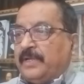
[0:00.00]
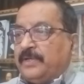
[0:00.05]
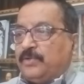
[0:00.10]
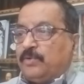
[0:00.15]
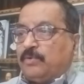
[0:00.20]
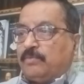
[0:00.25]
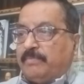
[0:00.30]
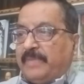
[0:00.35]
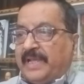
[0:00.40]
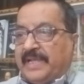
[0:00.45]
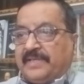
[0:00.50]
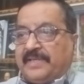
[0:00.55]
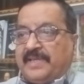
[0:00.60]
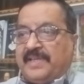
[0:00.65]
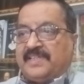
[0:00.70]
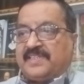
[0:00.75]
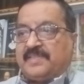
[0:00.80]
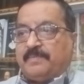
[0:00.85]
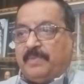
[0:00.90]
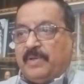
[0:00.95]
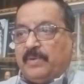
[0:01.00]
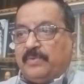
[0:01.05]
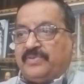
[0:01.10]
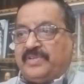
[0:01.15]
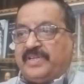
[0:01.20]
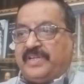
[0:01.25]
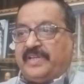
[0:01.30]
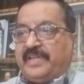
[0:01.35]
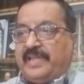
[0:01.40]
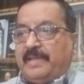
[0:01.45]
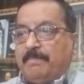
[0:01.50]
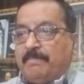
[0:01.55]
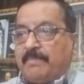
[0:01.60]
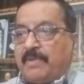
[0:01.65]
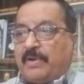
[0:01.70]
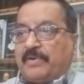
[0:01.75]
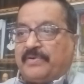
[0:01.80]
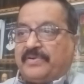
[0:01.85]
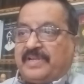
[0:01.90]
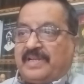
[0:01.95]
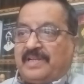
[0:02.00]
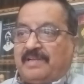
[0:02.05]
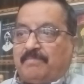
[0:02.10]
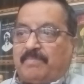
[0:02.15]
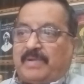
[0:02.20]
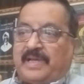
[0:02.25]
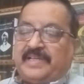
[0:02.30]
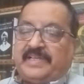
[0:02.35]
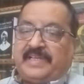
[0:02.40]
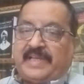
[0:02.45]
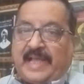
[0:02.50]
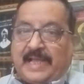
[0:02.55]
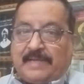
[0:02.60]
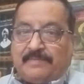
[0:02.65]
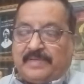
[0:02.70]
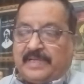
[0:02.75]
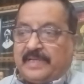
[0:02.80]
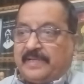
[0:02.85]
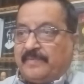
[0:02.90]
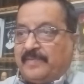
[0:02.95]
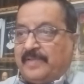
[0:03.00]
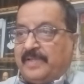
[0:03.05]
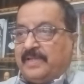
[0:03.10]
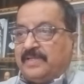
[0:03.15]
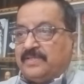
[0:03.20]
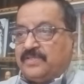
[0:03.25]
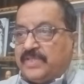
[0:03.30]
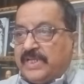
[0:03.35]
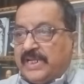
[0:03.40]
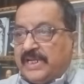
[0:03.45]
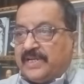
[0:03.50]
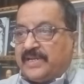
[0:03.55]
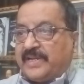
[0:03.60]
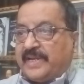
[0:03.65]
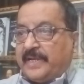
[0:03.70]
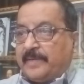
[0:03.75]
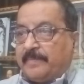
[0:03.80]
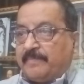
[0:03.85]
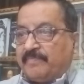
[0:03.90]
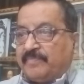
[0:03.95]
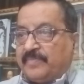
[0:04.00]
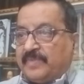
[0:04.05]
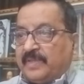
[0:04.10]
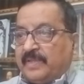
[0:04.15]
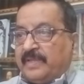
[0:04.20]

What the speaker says: to make his beauty immortal by having children,